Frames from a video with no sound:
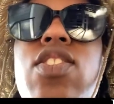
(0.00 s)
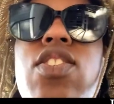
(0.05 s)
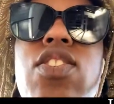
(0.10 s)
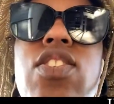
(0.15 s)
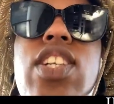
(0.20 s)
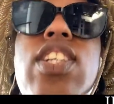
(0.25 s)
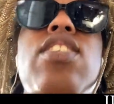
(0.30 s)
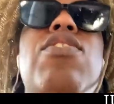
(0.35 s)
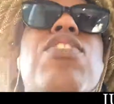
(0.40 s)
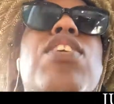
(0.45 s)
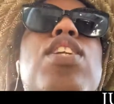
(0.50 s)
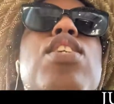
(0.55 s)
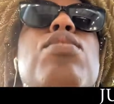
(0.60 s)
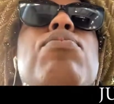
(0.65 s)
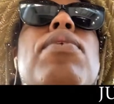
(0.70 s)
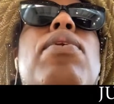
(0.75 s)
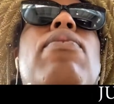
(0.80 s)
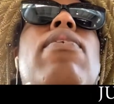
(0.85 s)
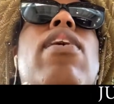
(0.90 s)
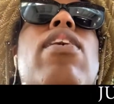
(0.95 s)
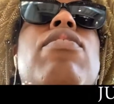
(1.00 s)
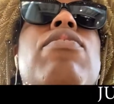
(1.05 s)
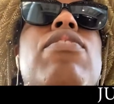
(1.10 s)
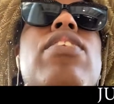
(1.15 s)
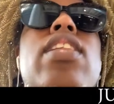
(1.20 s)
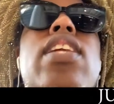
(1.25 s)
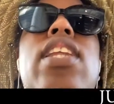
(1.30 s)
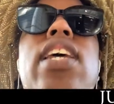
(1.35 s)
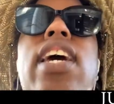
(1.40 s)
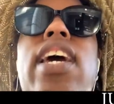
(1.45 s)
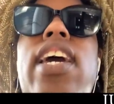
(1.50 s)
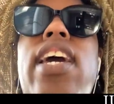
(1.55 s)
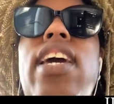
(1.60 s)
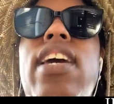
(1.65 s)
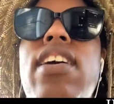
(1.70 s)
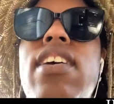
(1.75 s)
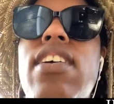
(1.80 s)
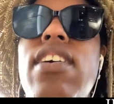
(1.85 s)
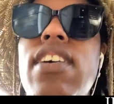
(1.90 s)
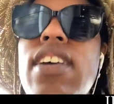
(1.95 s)
Just finished my walk for the
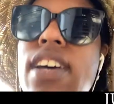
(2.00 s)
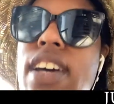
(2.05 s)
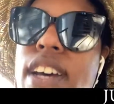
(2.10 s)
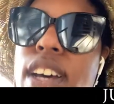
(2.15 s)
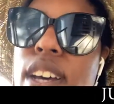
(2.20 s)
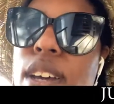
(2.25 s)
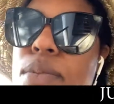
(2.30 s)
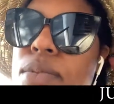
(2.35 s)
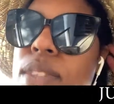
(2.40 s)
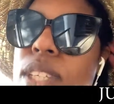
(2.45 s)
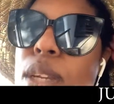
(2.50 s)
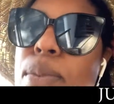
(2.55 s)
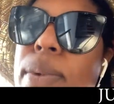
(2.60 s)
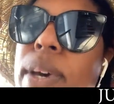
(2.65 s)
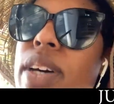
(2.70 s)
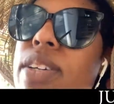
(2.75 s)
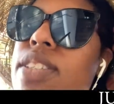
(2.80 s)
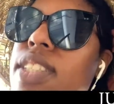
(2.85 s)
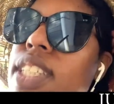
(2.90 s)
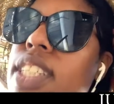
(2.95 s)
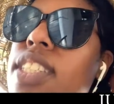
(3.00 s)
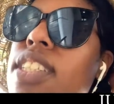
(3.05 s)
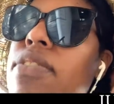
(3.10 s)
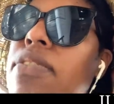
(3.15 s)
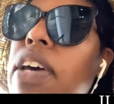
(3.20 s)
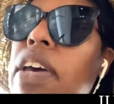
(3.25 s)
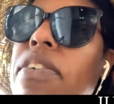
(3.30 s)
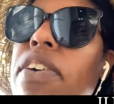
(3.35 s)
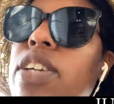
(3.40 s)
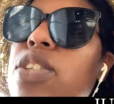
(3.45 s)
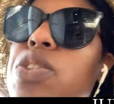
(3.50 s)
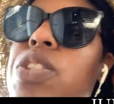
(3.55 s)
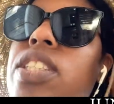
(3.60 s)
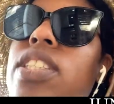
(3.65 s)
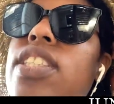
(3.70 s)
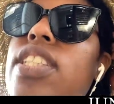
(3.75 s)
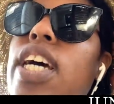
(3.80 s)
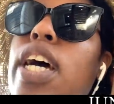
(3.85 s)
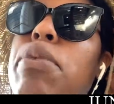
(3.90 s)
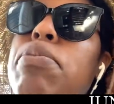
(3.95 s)
day. Did about 6,500
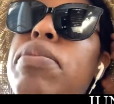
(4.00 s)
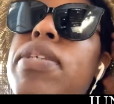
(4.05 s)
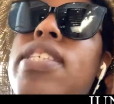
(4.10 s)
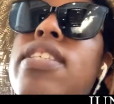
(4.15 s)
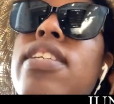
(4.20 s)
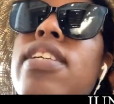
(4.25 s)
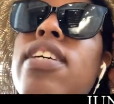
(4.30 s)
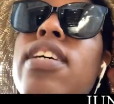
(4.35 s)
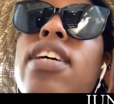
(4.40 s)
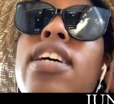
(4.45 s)
steps,